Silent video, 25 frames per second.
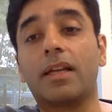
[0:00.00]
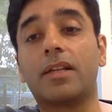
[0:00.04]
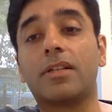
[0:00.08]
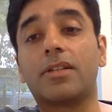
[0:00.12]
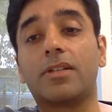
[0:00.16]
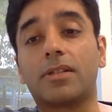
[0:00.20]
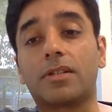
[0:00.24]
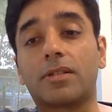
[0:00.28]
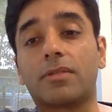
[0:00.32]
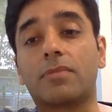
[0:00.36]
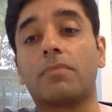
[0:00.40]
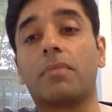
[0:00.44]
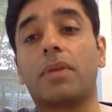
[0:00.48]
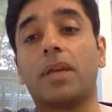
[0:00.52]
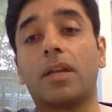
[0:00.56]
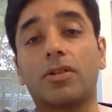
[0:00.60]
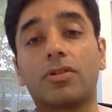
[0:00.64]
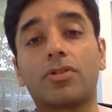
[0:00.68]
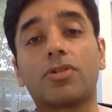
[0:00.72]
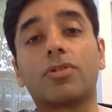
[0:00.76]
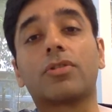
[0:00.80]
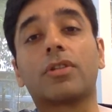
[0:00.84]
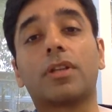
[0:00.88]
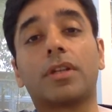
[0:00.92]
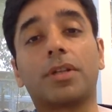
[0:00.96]
Just make
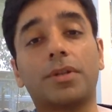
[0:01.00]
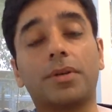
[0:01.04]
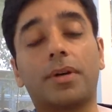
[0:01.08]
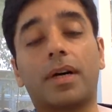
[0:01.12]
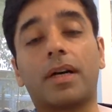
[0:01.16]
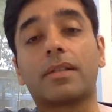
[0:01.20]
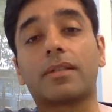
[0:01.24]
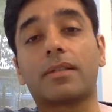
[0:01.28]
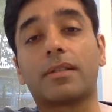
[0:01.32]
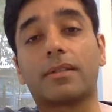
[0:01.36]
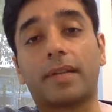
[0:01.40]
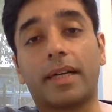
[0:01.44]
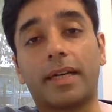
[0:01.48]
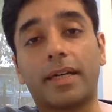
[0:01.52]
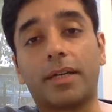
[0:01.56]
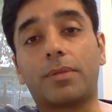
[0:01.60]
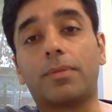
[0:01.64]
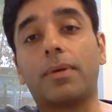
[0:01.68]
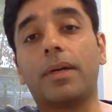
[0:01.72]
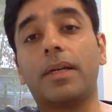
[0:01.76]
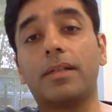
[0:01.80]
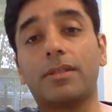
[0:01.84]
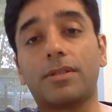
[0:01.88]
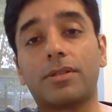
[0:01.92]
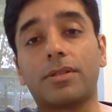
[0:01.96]
sure that you ask the right
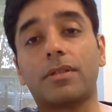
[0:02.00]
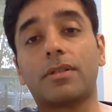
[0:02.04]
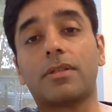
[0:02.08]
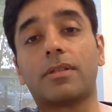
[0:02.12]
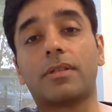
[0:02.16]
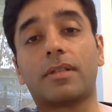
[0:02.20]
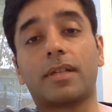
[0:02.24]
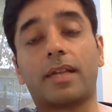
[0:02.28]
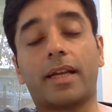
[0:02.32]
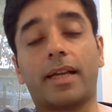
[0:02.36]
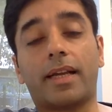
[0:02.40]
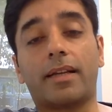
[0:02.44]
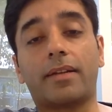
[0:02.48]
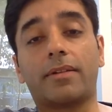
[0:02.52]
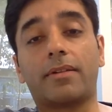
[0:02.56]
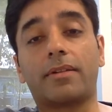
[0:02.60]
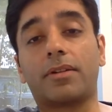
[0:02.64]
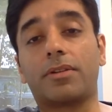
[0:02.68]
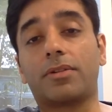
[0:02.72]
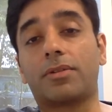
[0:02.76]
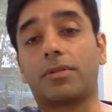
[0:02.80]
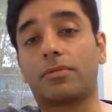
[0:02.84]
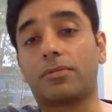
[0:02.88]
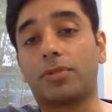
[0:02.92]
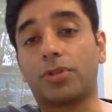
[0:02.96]
questions, and you
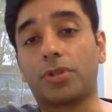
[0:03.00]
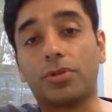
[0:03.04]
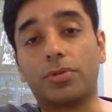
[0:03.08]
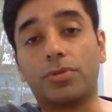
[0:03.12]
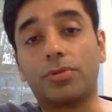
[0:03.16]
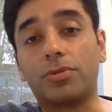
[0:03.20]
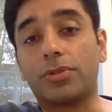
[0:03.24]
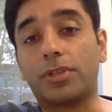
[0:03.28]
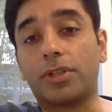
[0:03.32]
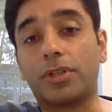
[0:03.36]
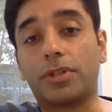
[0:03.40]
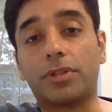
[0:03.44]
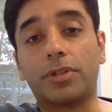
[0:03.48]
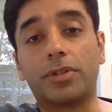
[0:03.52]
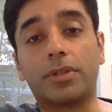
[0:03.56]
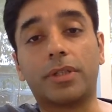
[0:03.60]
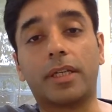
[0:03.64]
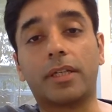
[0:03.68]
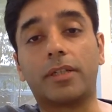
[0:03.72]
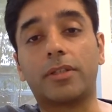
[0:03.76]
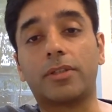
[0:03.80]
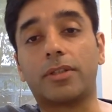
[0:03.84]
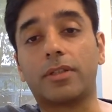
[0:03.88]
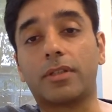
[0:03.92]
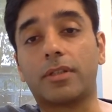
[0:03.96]
do your due
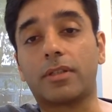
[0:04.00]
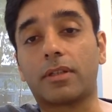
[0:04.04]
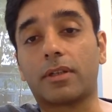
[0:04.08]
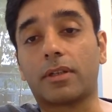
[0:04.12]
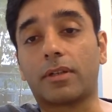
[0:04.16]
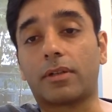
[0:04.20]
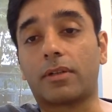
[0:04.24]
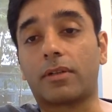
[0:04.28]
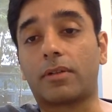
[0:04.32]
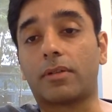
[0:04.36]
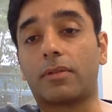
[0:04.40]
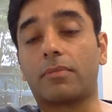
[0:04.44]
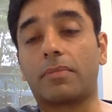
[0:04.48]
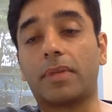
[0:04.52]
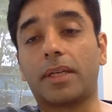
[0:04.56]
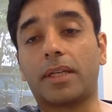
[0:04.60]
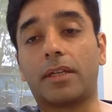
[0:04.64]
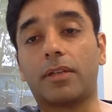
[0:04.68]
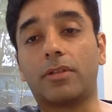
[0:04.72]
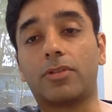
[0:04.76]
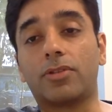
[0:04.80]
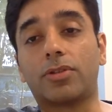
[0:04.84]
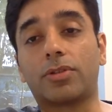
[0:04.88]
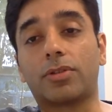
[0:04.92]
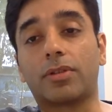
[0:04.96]
diligence on
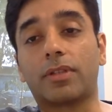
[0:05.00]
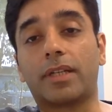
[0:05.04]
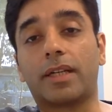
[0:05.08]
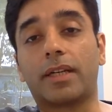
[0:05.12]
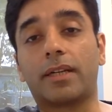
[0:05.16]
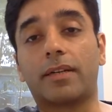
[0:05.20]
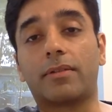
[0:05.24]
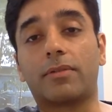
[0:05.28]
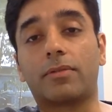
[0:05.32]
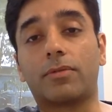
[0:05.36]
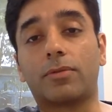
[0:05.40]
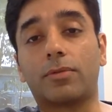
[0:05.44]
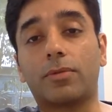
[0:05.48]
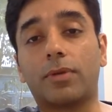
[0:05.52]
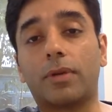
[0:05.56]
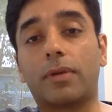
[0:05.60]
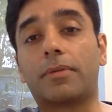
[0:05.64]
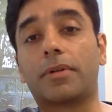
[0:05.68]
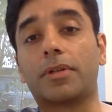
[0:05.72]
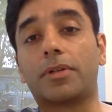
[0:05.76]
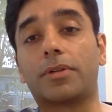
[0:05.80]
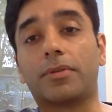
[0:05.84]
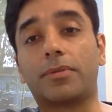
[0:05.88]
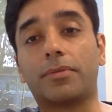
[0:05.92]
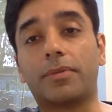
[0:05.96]
making sure that
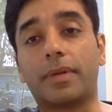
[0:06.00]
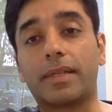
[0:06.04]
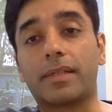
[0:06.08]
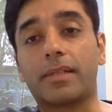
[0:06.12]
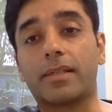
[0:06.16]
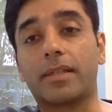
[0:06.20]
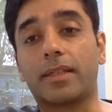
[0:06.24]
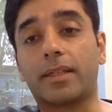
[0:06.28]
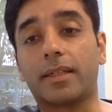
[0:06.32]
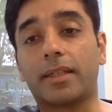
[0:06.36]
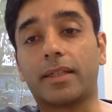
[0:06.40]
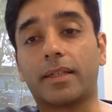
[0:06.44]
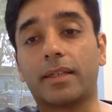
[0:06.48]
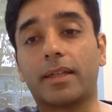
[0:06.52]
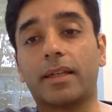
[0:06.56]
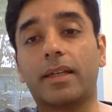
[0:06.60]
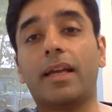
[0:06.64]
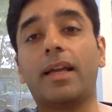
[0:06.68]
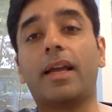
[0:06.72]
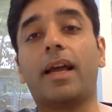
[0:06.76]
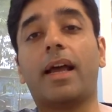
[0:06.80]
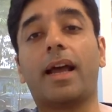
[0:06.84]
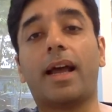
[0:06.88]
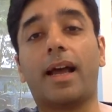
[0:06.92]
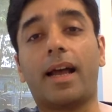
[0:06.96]
whoever you're investing in
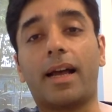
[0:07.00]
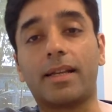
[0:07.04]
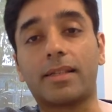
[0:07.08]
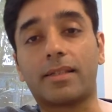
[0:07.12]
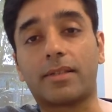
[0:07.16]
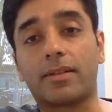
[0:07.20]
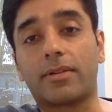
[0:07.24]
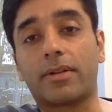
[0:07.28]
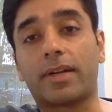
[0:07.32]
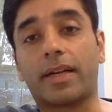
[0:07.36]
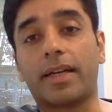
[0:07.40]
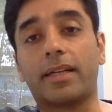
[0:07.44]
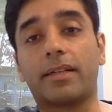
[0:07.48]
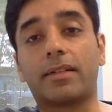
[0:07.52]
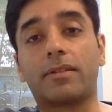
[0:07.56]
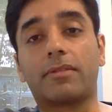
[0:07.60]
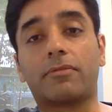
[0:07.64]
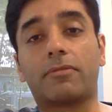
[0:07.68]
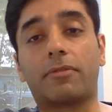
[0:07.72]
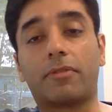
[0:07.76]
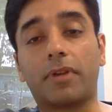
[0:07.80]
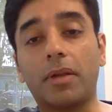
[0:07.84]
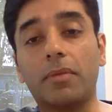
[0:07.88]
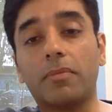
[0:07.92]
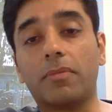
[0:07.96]
has the right
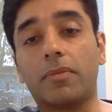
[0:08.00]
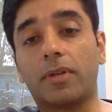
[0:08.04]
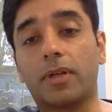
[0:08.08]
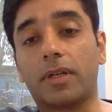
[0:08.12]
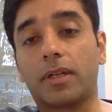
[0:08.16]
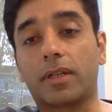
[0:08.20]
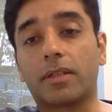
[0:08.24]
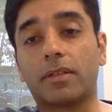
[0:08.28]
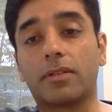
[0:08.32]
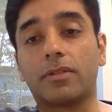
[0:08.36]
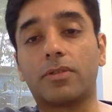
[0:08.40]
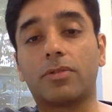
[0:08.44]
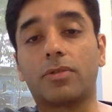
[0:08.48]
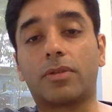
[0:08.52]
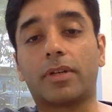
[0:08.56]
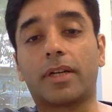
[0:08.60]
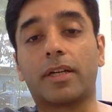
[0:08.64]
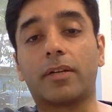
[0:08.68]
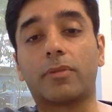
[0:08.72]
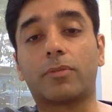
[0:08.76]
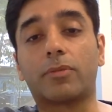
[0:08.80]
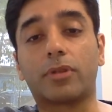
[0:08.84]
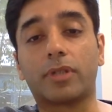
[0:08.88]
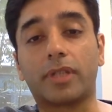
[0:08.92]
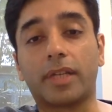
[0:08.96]
framework to kind
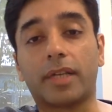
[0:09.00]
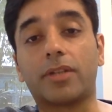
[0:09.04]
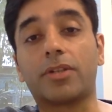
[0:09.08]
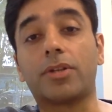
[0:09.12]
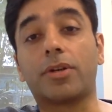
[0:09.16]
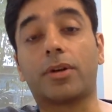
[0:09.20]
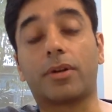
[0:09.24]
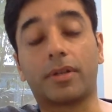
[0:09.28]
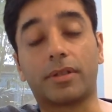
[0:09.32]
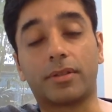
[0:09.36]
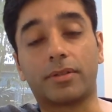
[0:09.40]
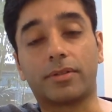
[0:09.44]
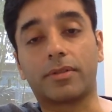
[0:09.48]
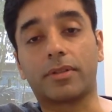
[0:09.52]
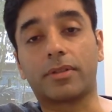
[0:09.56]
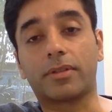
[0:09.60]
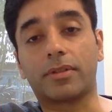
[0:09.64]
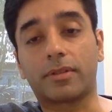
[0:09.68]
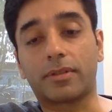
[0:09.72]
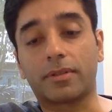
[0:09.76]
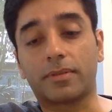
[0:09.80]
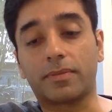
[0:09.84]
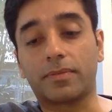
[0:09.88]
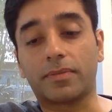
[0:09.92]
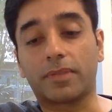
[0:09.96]
of protect your
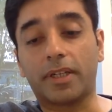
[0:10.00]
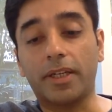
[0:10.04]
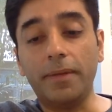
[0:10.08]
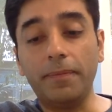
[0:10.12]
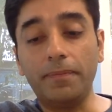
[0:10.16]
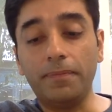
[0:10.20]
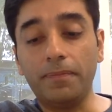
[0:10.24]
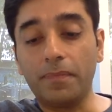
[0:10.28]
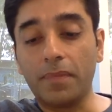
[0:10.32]
interest. Yeah.